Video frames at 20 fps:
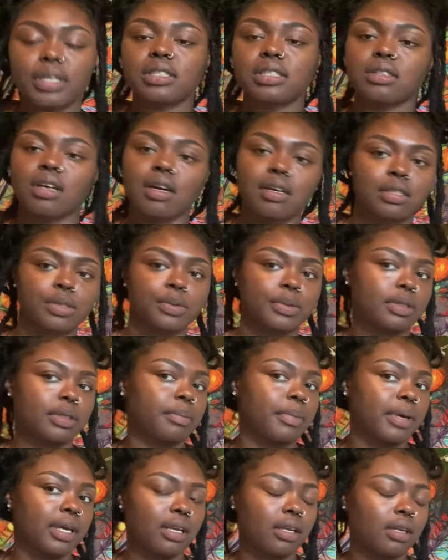starts with the
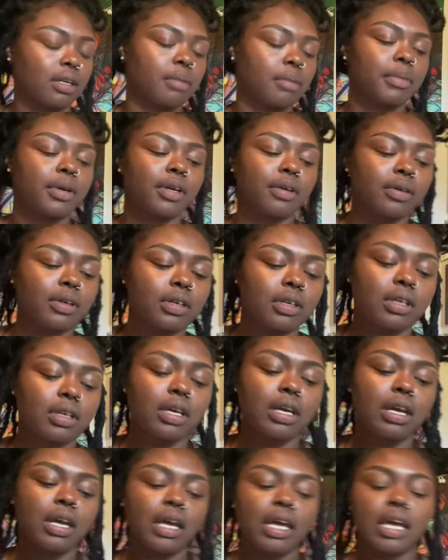man in the mirror.
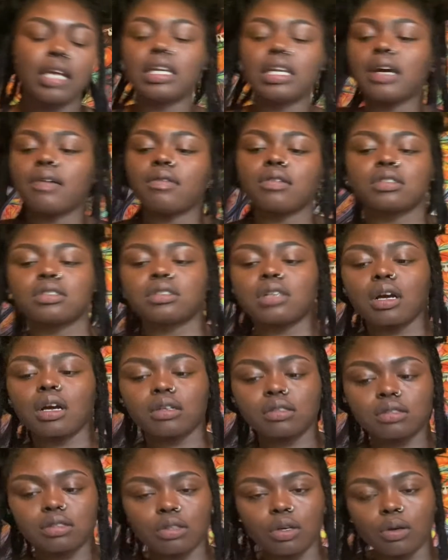It never
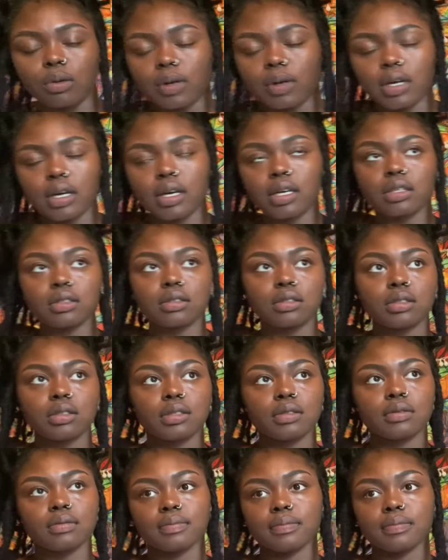starts nowhere else.